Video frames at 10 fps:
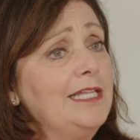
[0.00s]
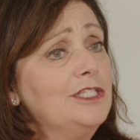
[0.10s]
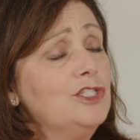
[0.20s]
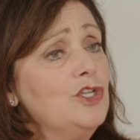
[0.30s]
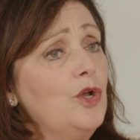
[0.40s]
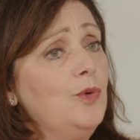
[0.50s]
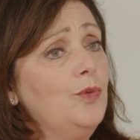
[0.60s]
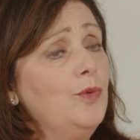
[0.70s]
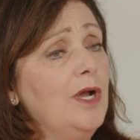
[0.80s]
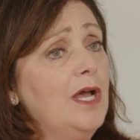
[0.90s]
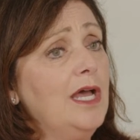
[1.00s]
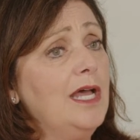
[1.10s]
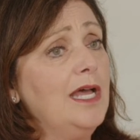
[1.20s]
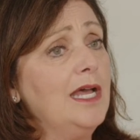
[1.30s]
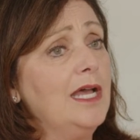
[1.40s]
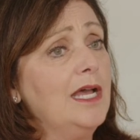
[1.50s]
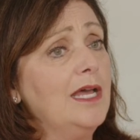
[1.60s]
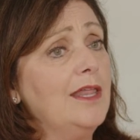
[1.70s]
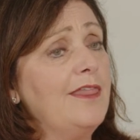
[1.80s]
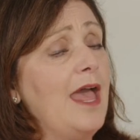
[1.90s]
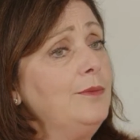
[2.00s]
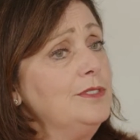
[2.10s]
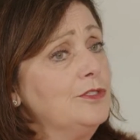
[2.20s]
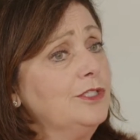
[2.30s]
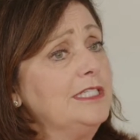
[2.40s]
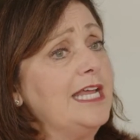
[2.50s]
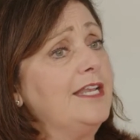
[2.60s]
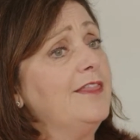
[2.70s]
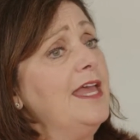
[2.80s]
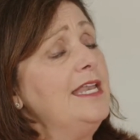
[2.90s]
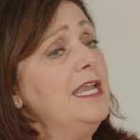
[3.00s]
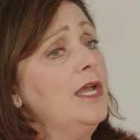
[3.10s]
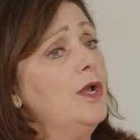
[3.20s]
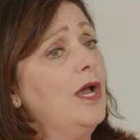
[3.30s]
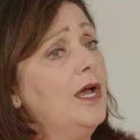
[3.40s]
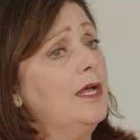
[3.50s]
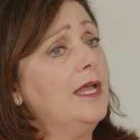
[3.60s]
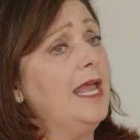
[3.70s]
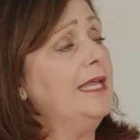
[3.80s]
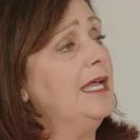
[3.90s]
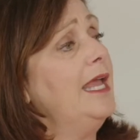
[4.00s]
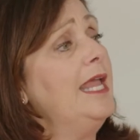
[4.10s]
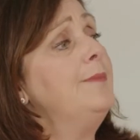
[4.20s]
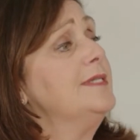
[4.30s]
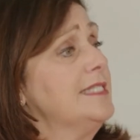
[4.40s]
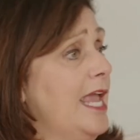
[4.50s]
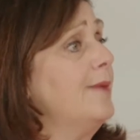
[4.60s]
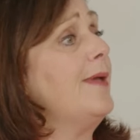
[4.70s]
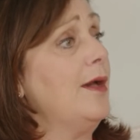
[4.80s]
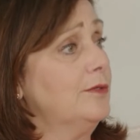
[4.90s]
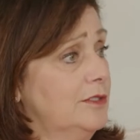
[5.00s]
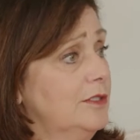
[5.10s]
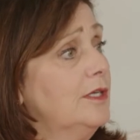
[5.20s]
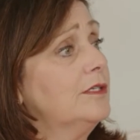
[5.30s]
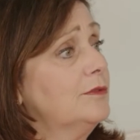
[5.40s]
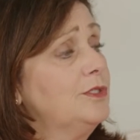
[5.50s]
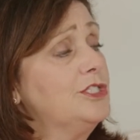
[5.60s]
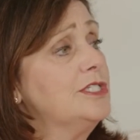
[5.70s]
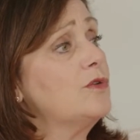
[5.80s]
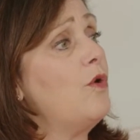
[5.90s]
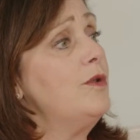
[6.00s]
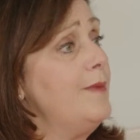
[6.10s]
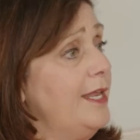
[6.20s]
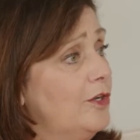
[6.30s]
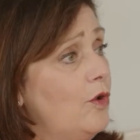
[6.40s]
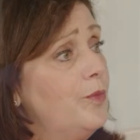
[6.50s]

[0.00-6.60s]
so that was early data. Then ABIS came out, which is automated whole